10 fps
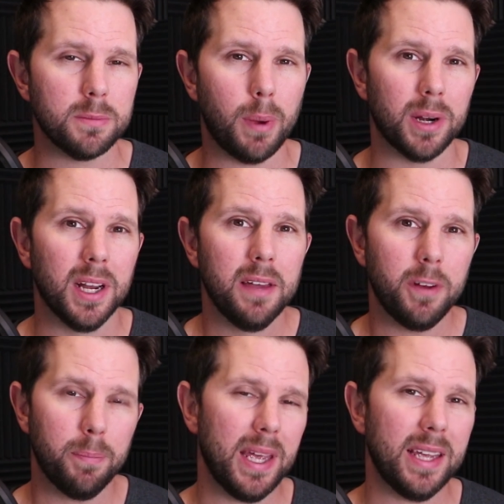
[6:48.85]
Remember, if
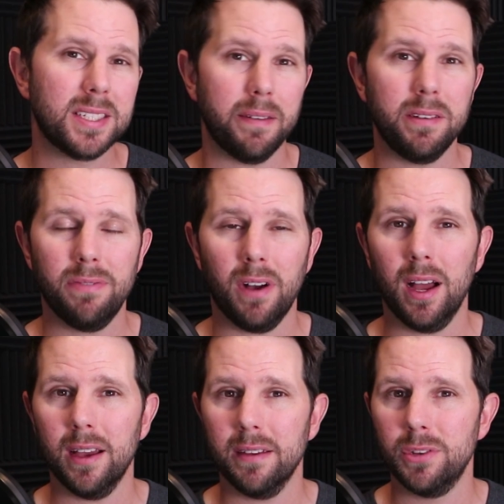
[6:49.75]
you're paying
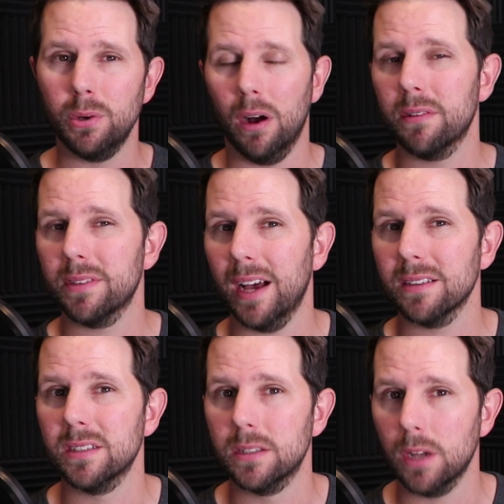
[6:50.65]
$75,000 to
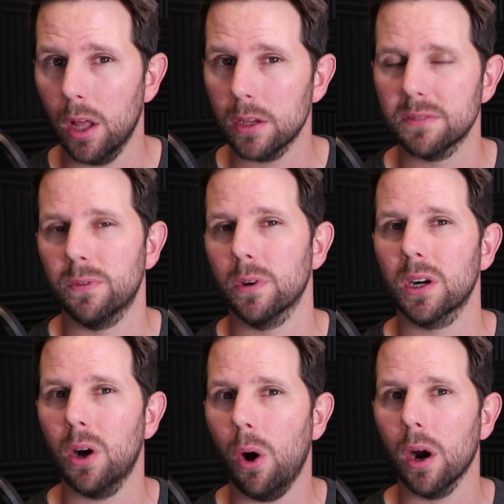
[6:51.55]
$100,000 for a
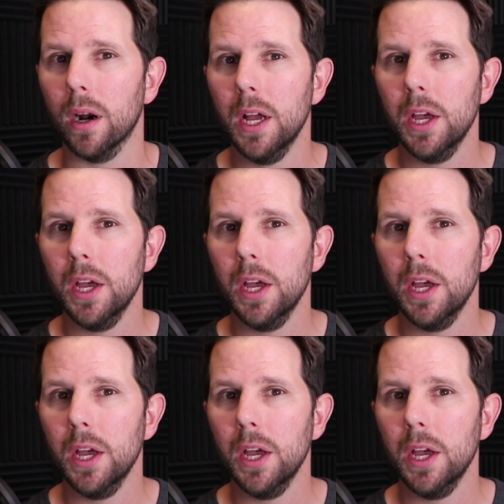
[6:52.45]
car,